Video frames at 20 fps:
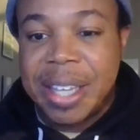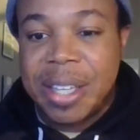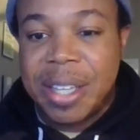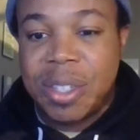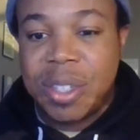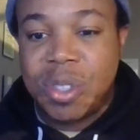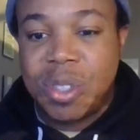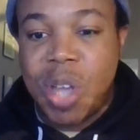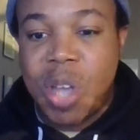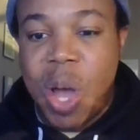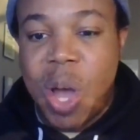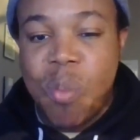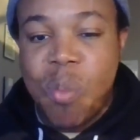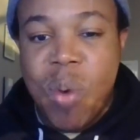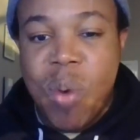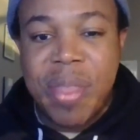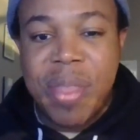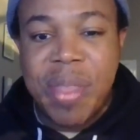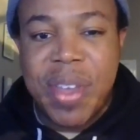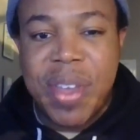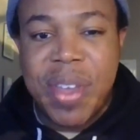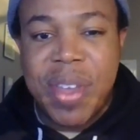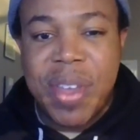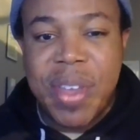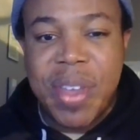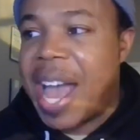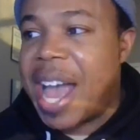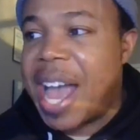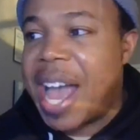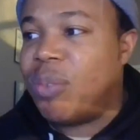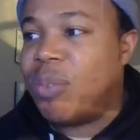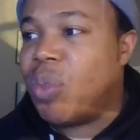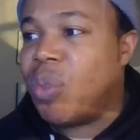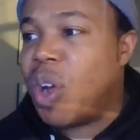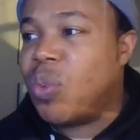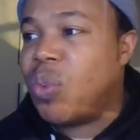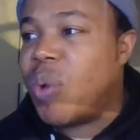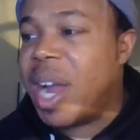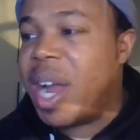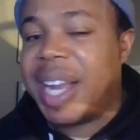Psalm 139, Lord,
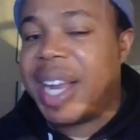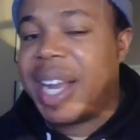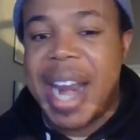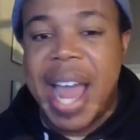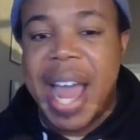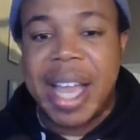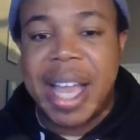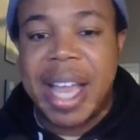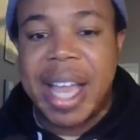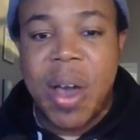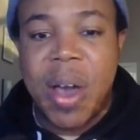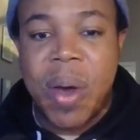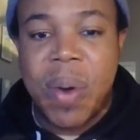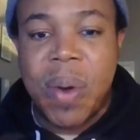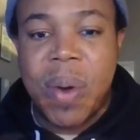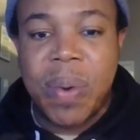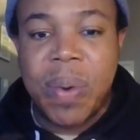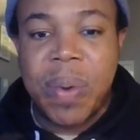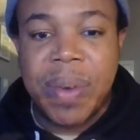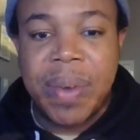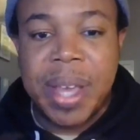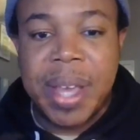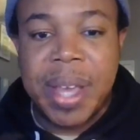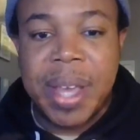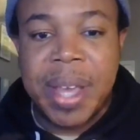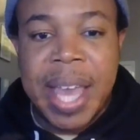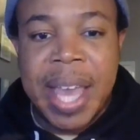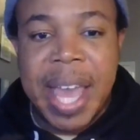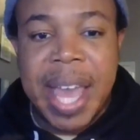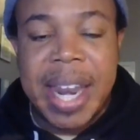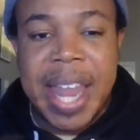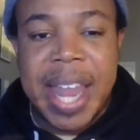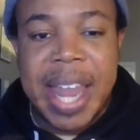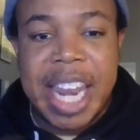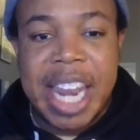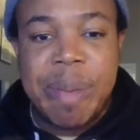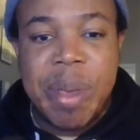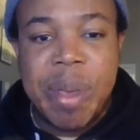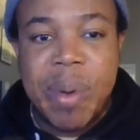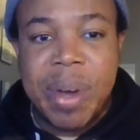where can I go? And the
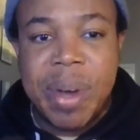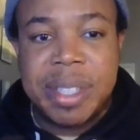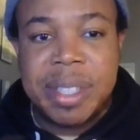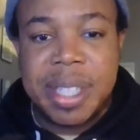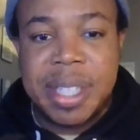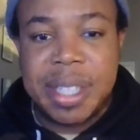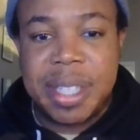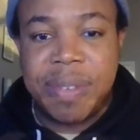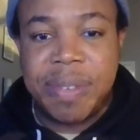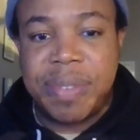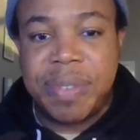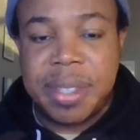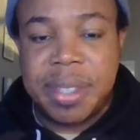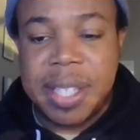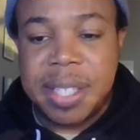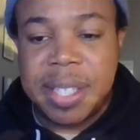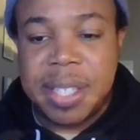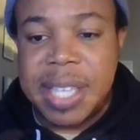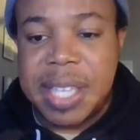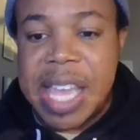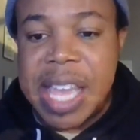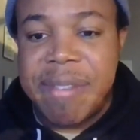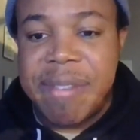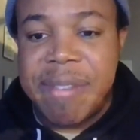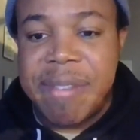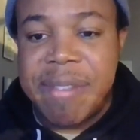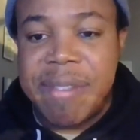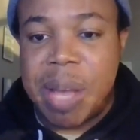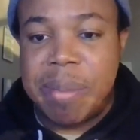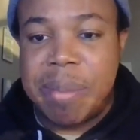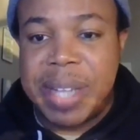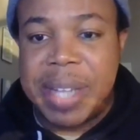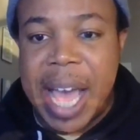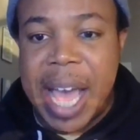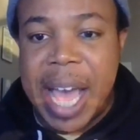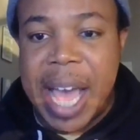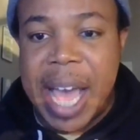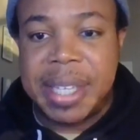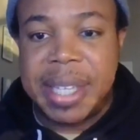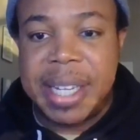enemy wants to deceive us
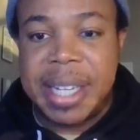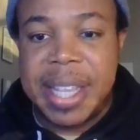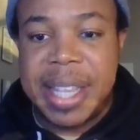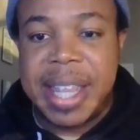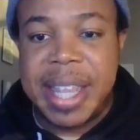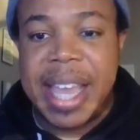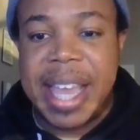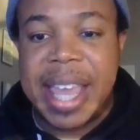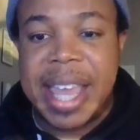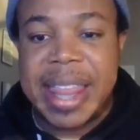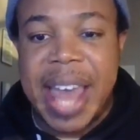sometimes into thinking